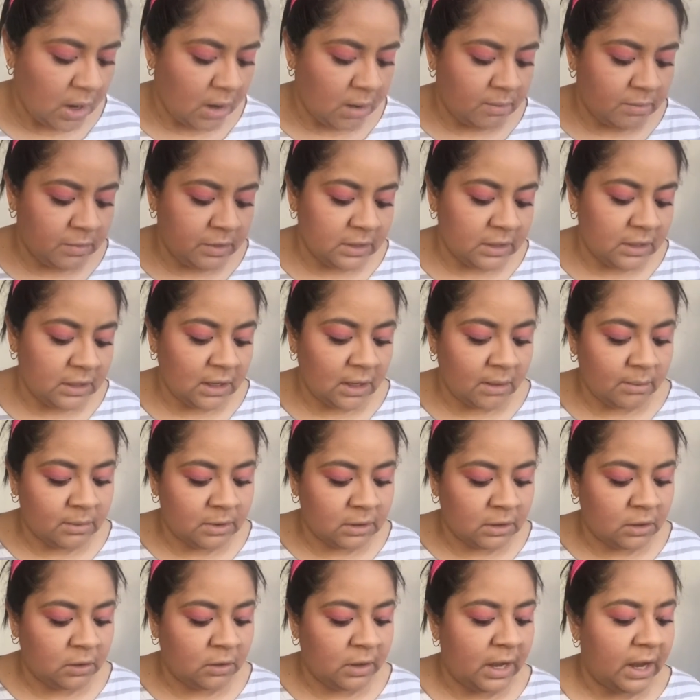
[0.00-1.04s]
I'm thinking I'm
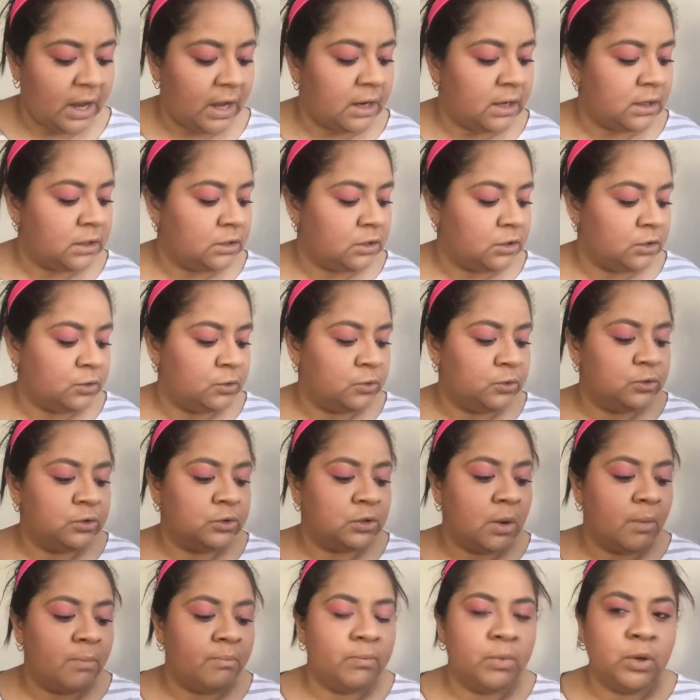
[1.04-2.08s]
gonna go ahead and
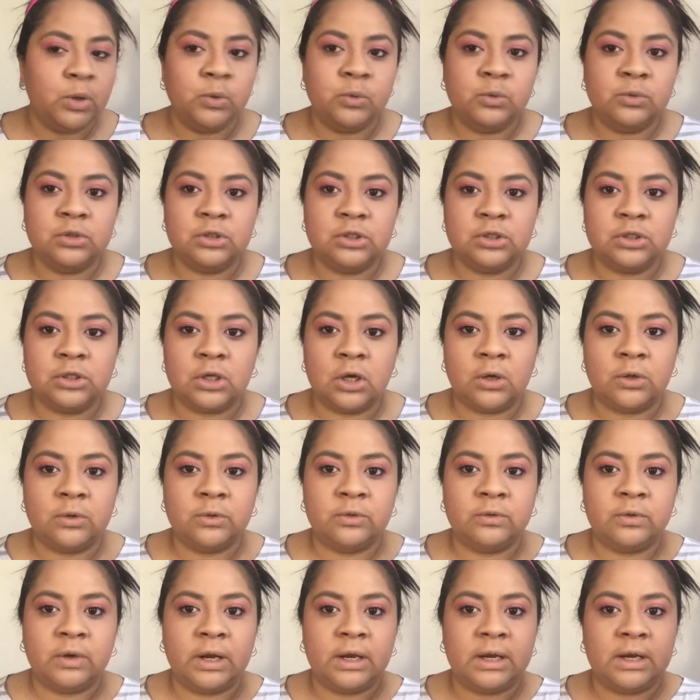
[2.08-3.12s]
use
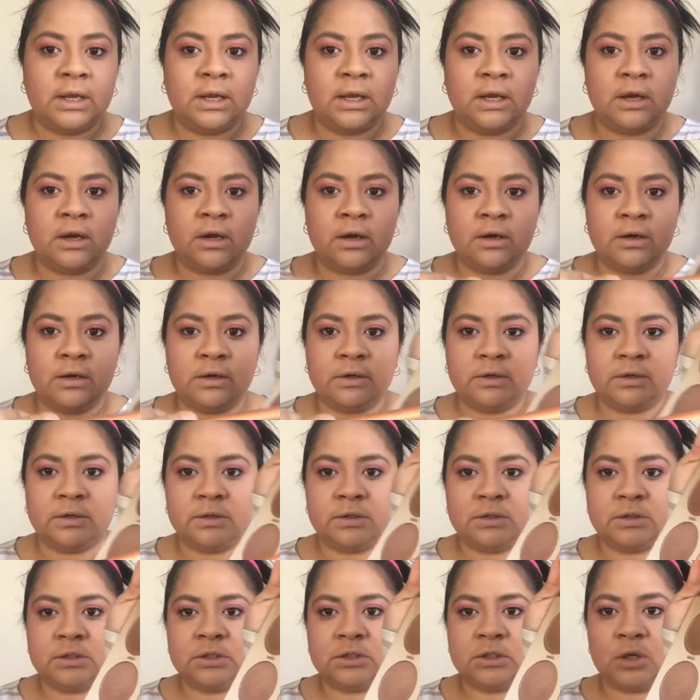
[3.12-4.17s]
Moonstone right here.
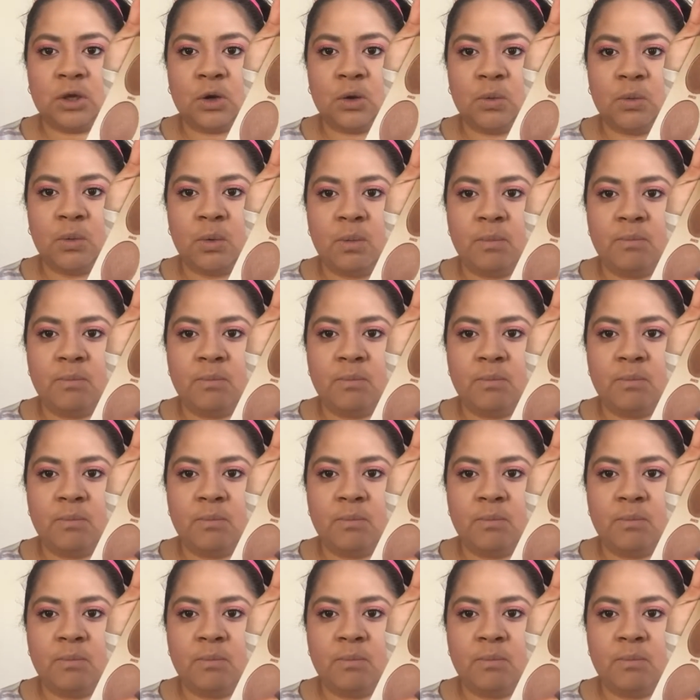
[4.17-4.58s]
So